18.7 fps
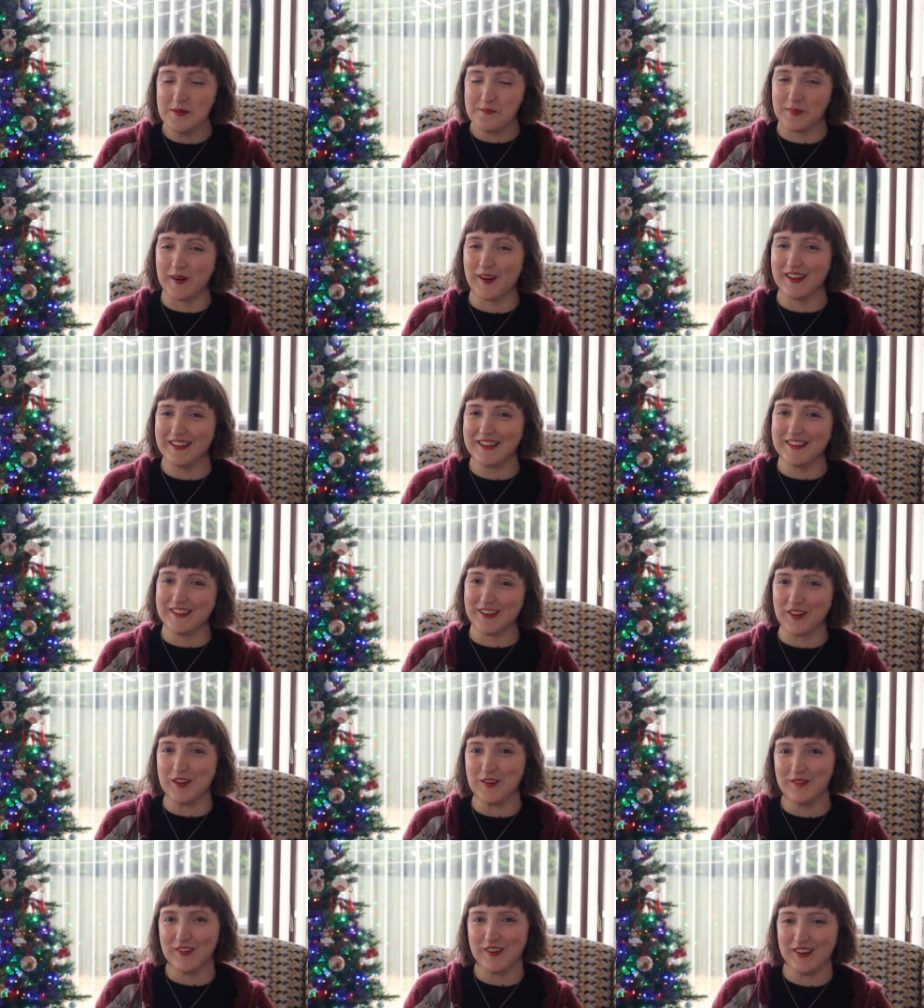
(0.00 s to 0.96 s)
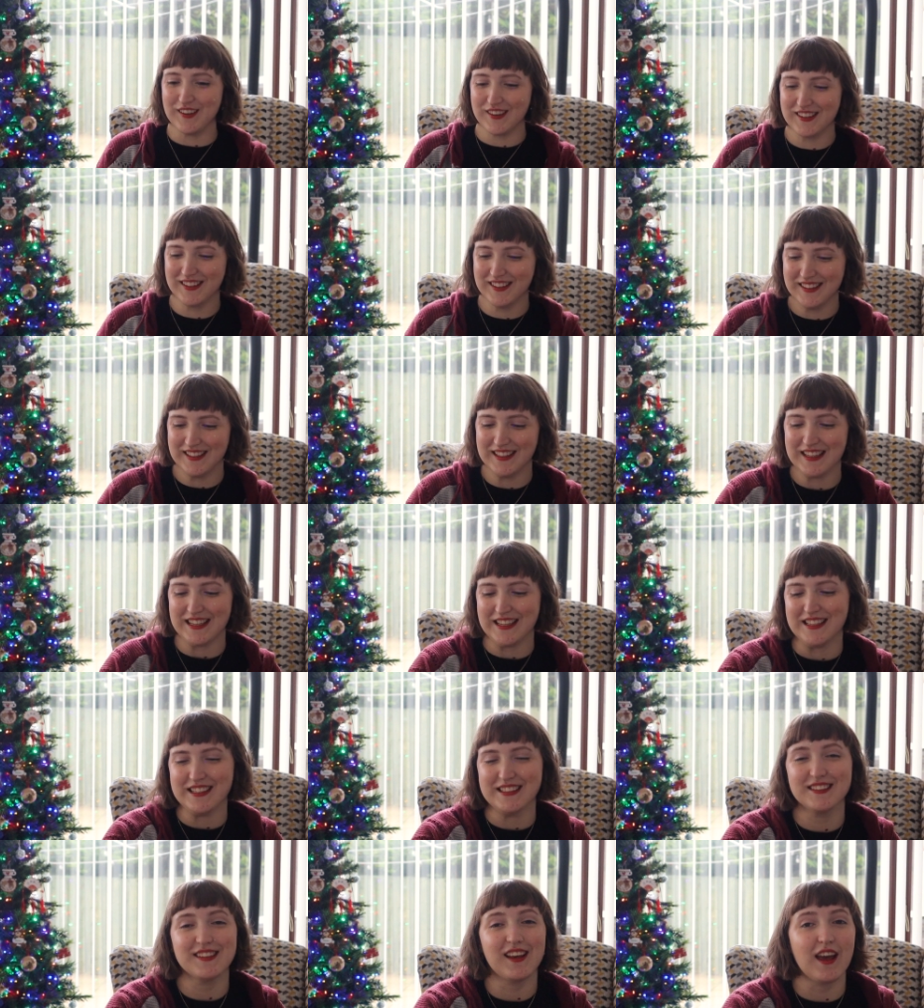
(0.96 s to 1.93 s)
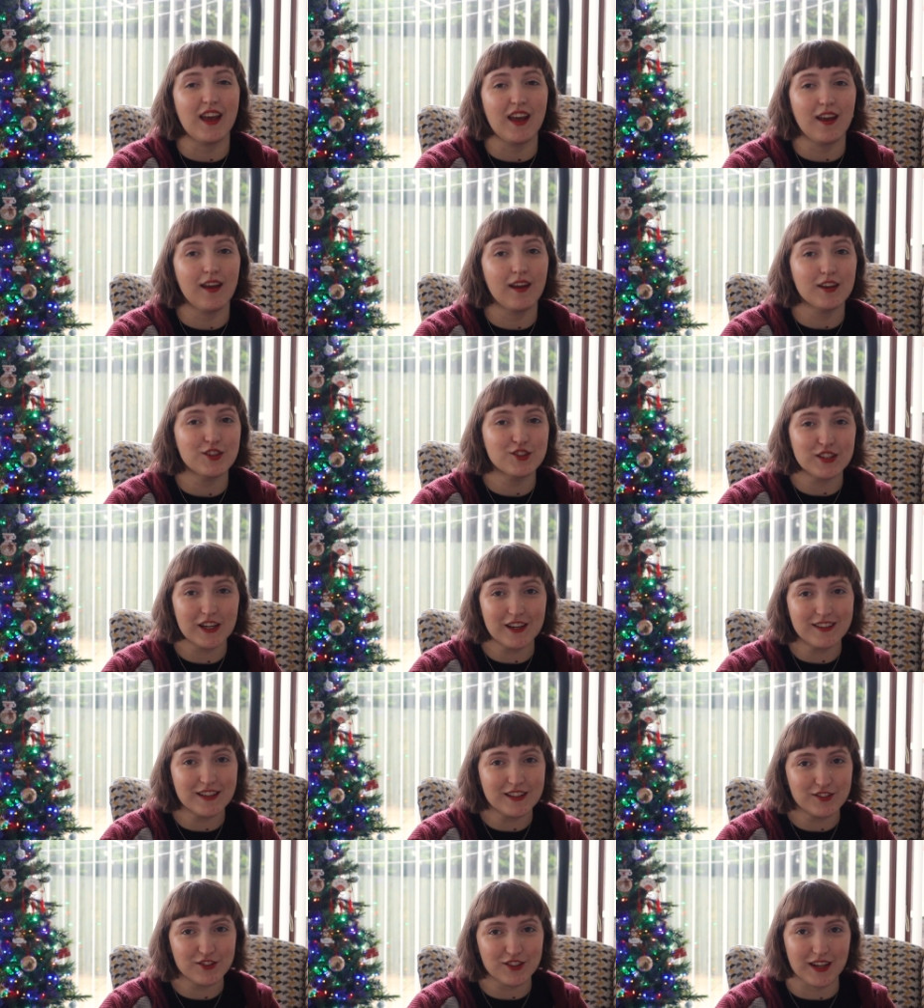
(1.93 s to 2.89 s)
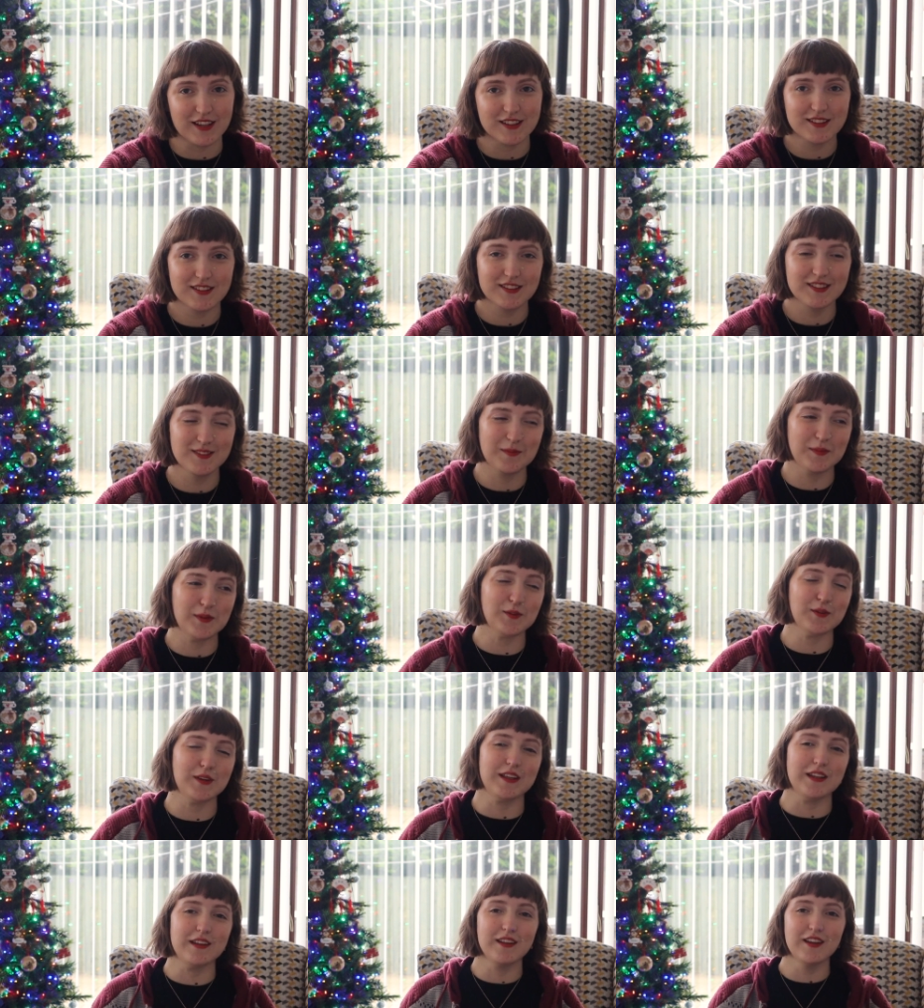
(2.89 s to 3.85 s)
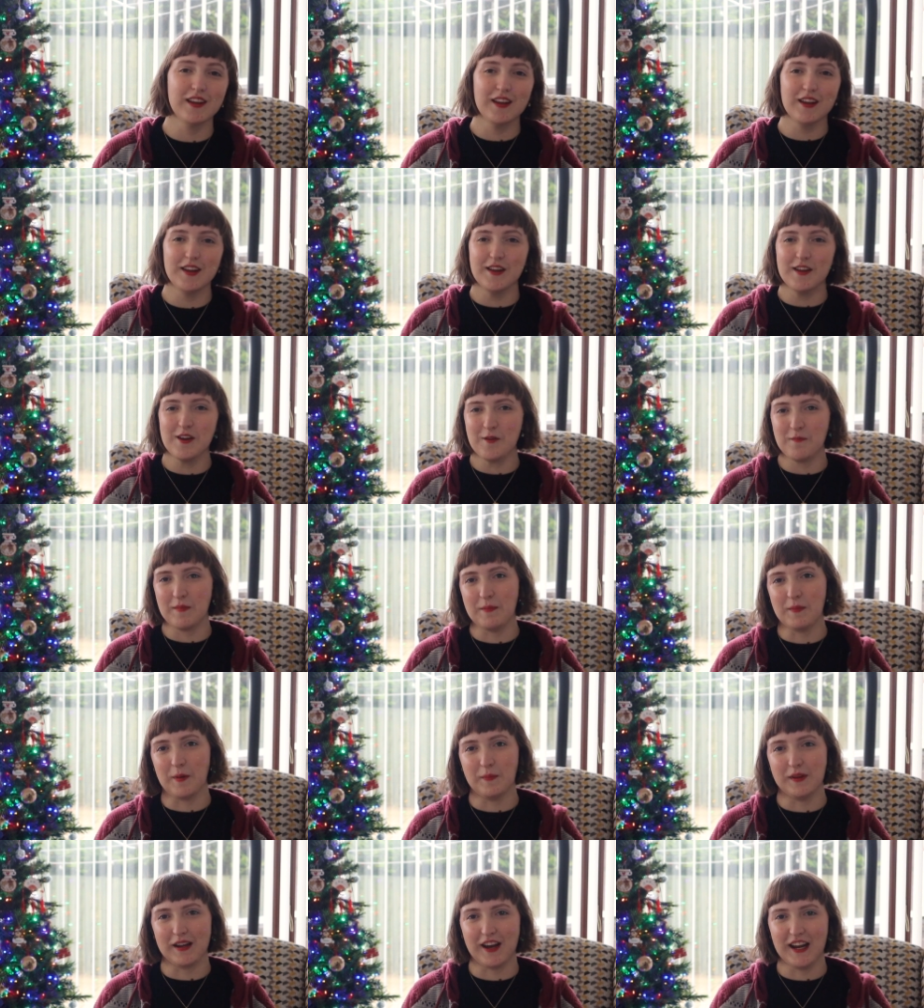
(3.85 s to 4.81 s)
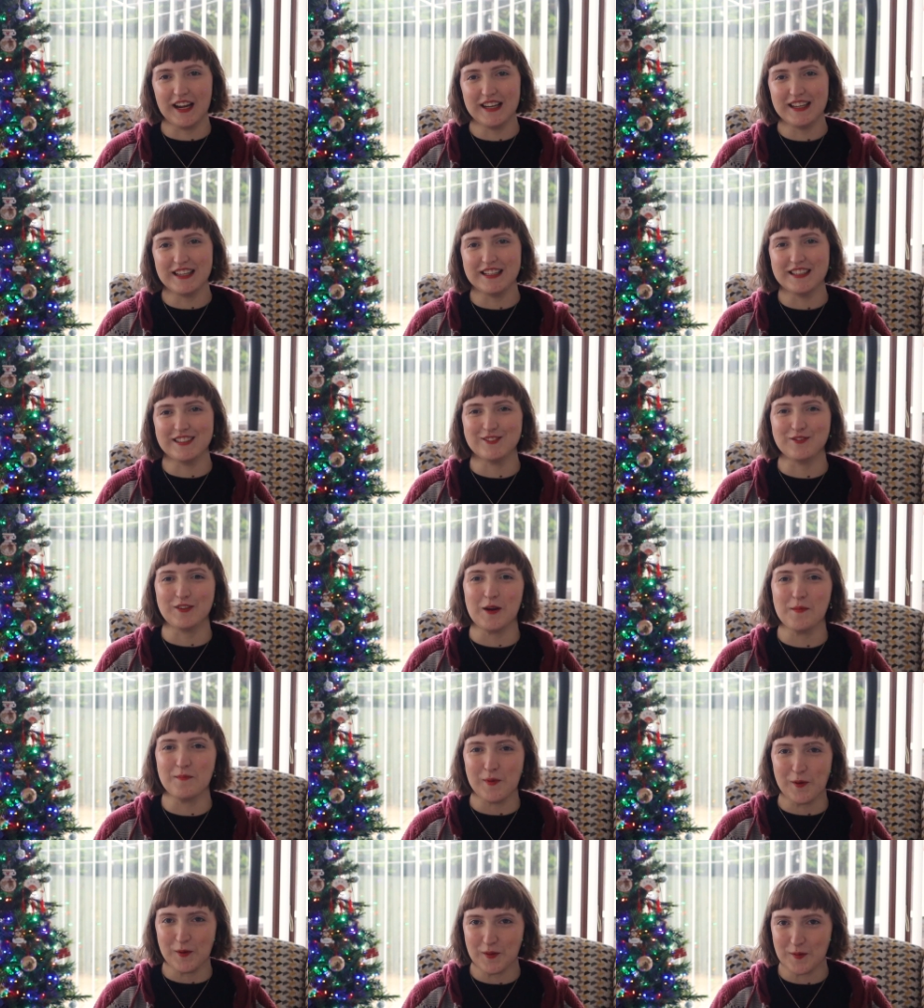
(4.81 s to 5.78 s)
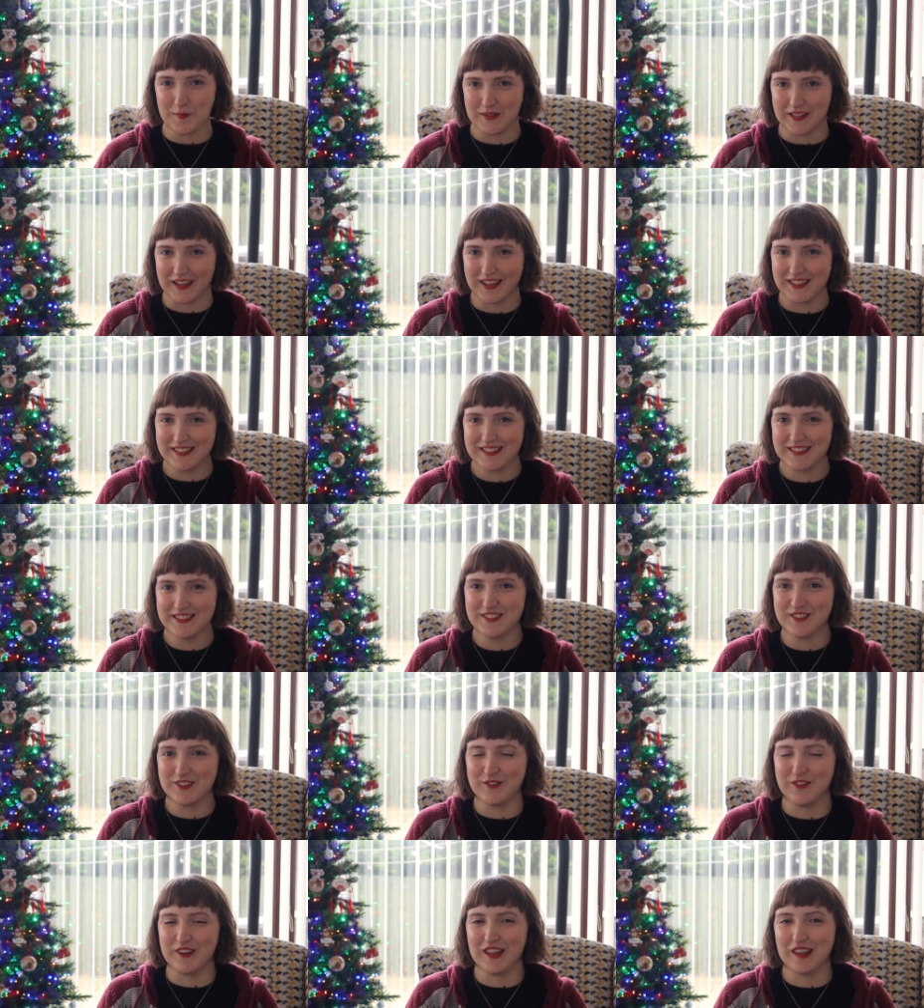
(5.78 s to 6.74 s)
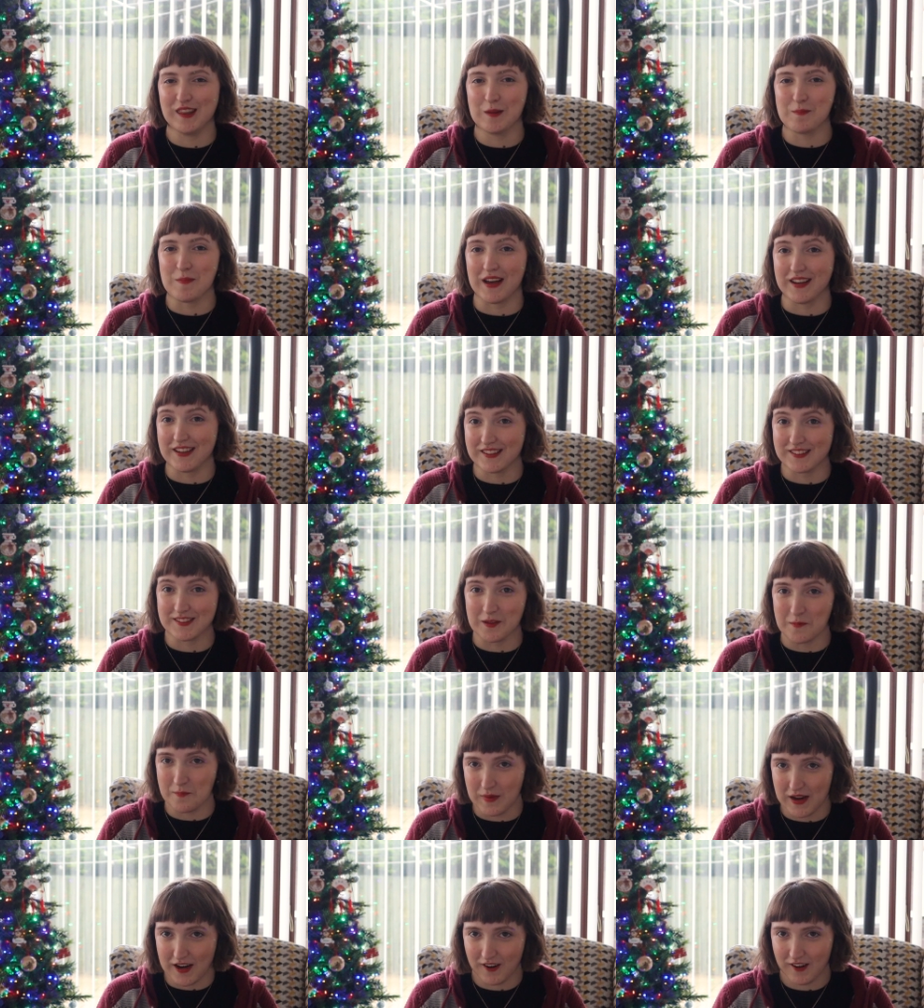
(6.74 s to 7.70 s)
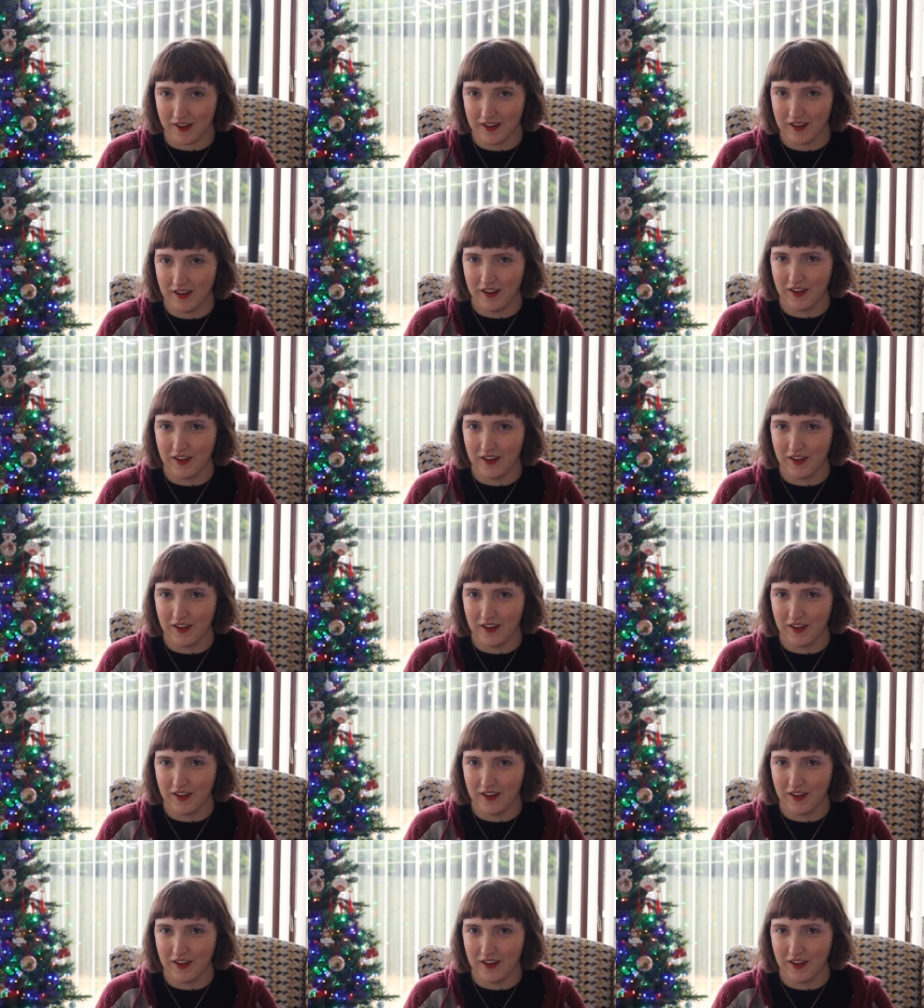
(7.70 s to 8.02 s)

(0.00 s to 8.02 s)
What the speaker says: But another book is a shared interest between my mum and I, is we're both obsessed with Paddington Bear.